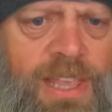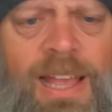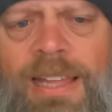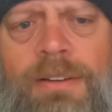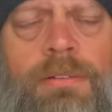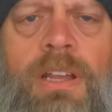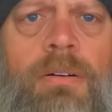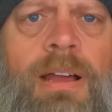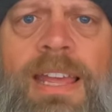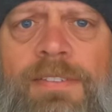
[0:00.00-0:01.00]
I don't
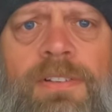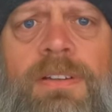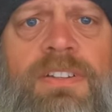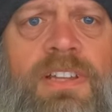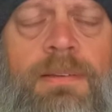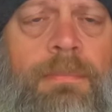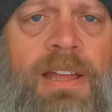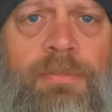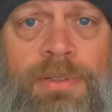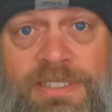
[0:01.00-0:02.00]
know. I haven't done
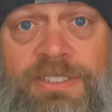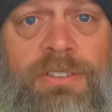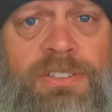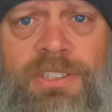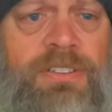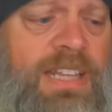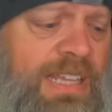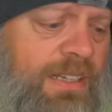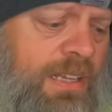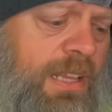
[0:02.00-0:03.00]
my research on
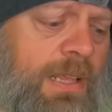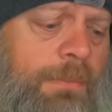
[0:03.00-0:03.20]
that.